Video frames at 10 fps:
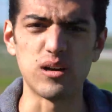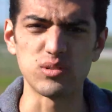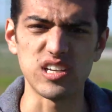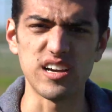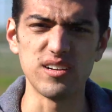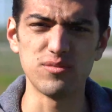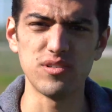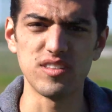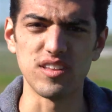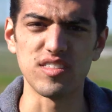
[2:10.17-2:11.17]
outside of
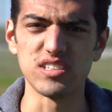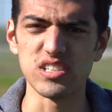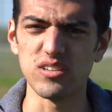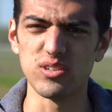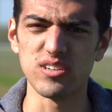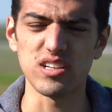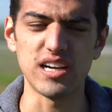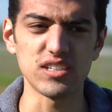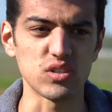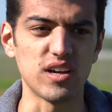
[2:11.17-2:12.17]
the things I learned in
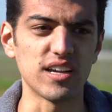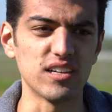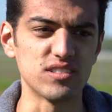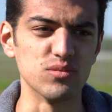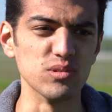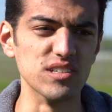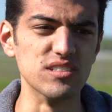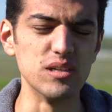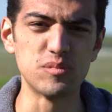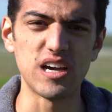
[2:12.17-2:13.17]
class, so I got to really
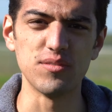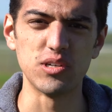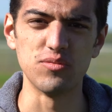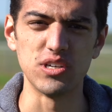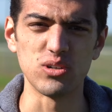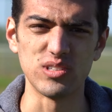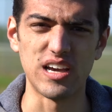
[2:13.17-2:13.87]
deep dive into vehicle